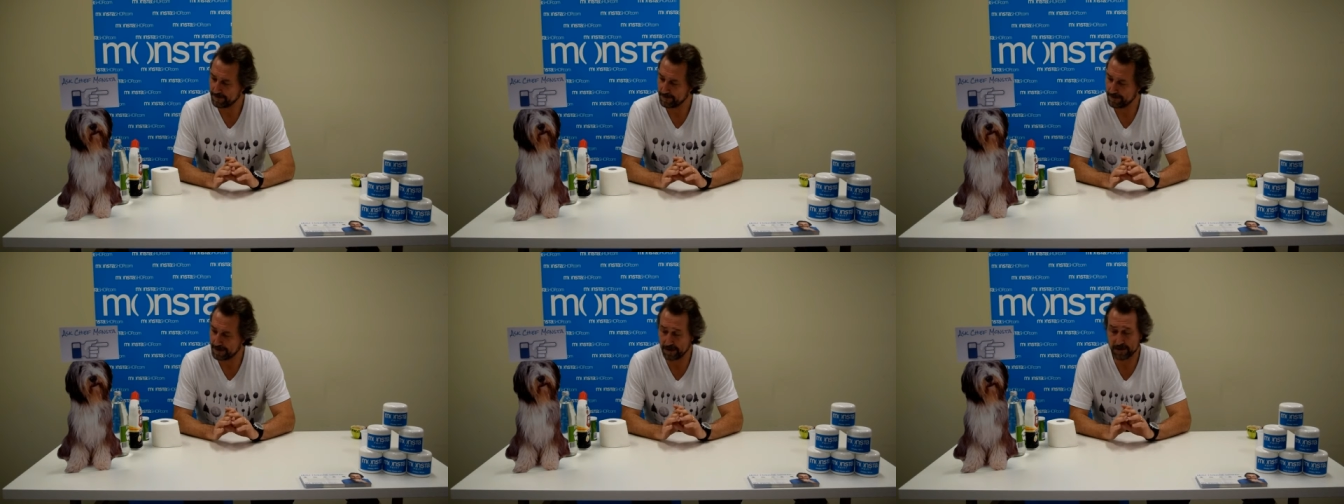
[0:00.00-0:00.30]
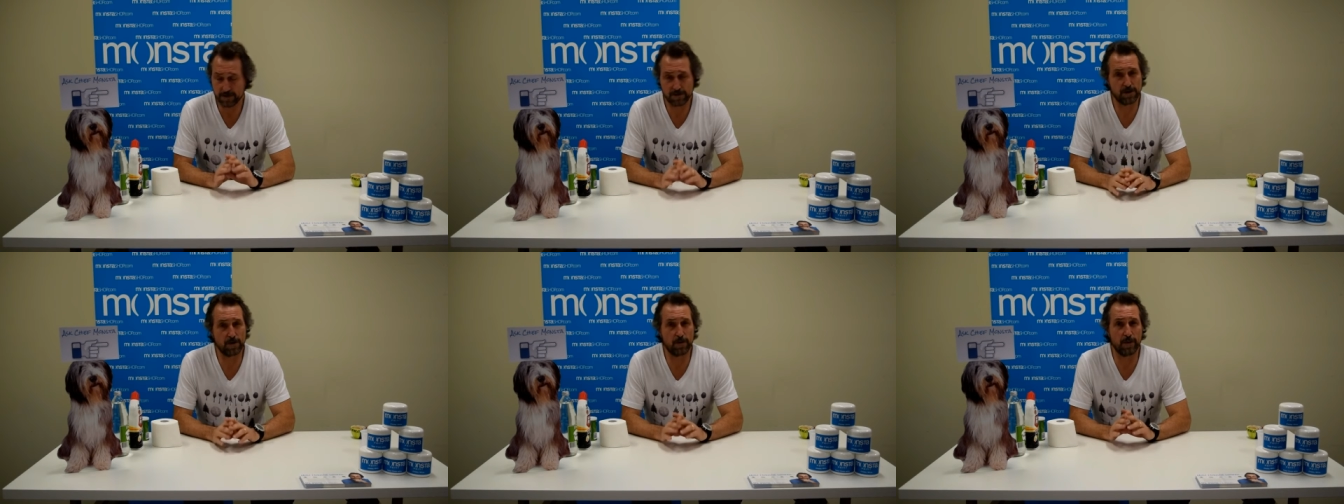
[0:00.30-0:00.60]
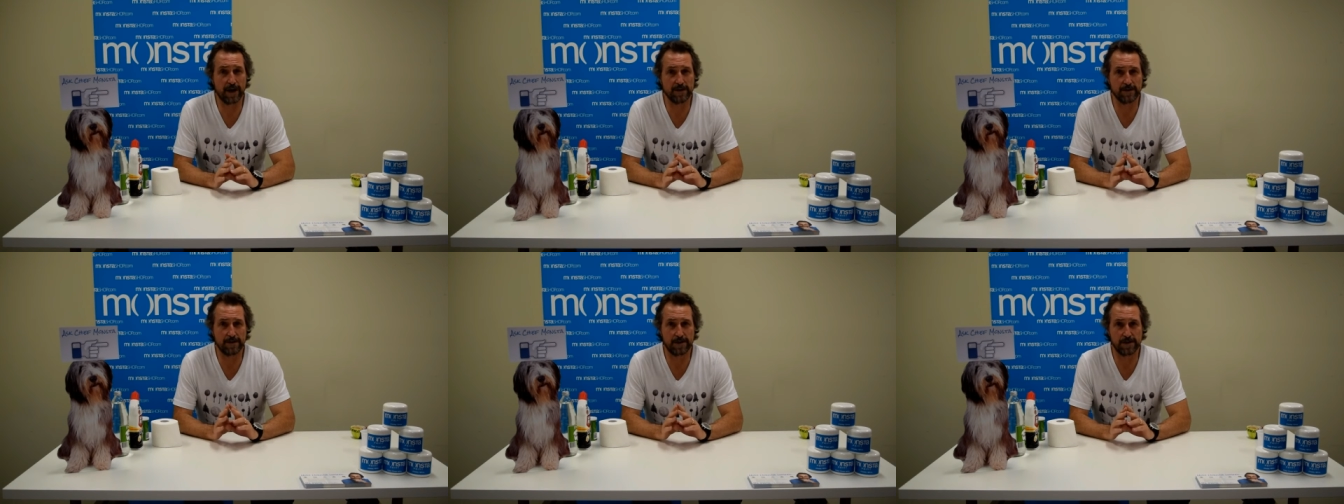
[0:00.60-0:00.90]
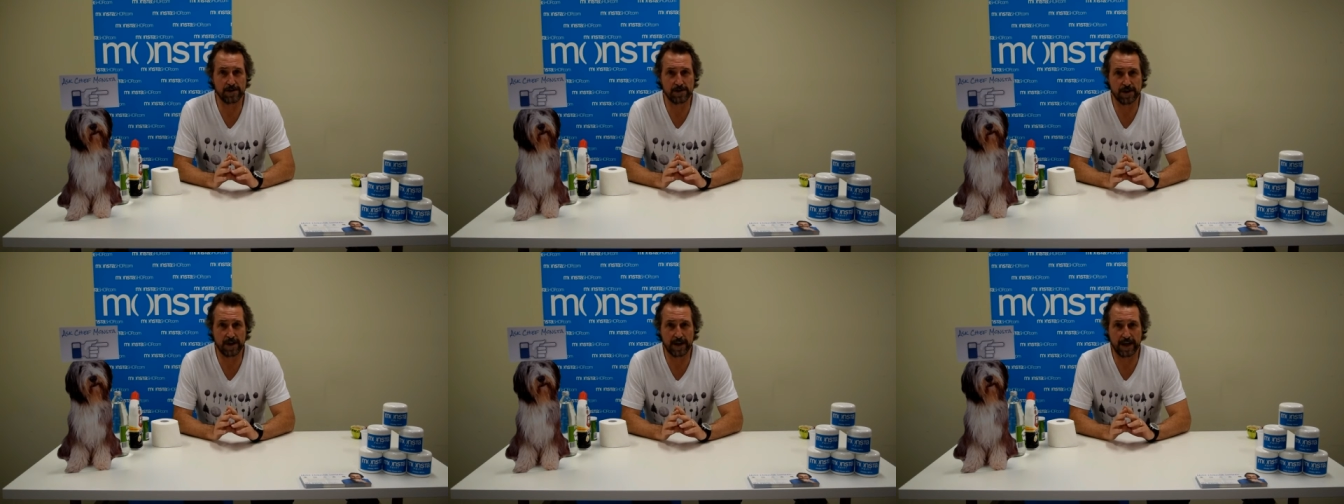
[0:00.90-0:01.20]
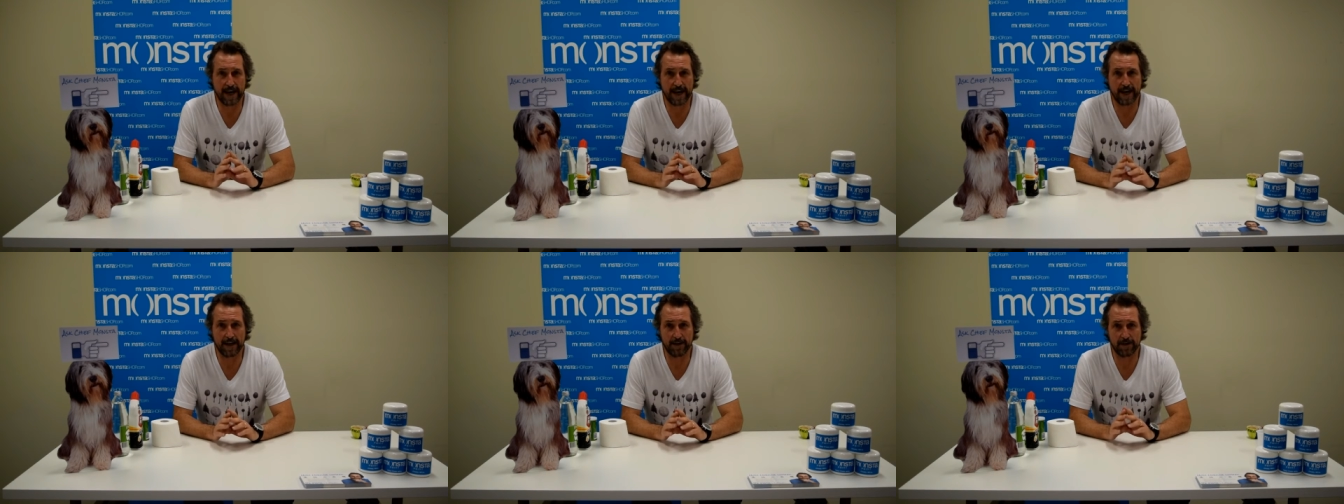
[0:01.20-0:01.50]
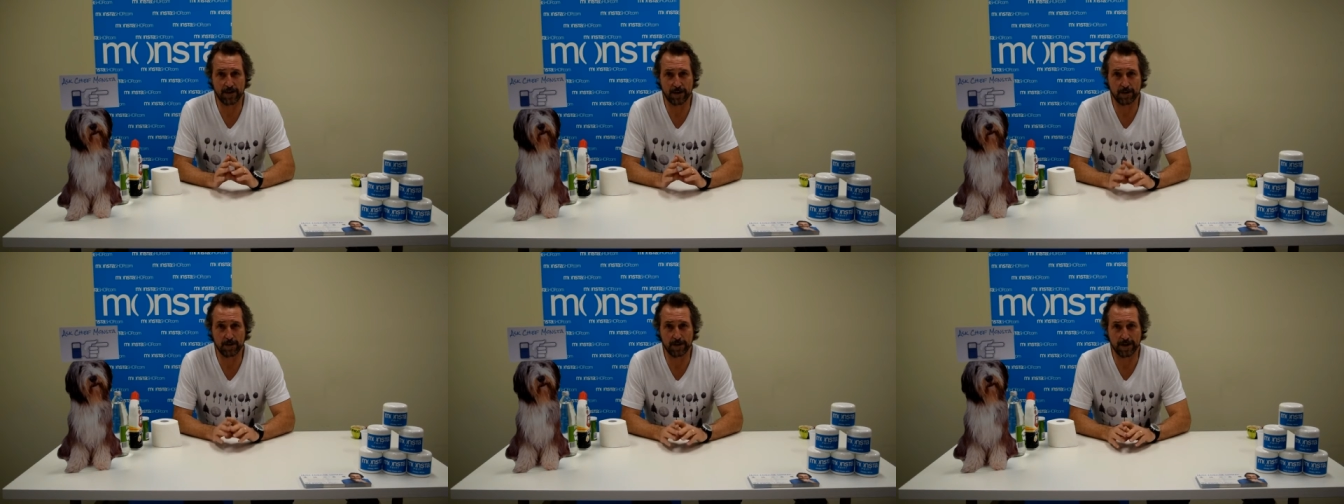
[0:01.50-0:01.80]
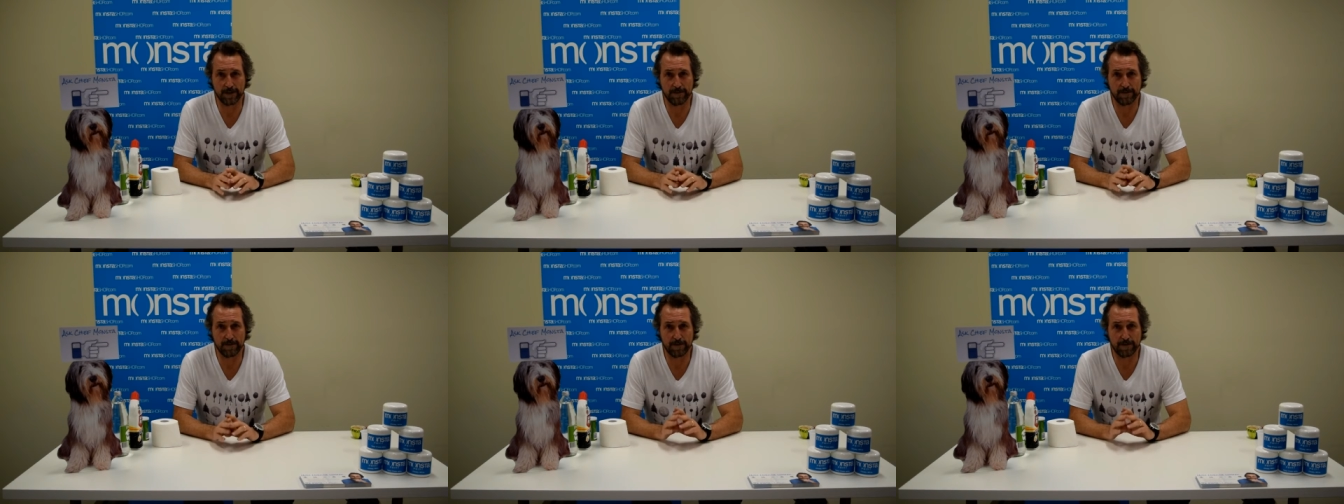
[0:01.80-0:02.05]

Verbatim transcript: there's two ways I'm going to show you how you can deal with it.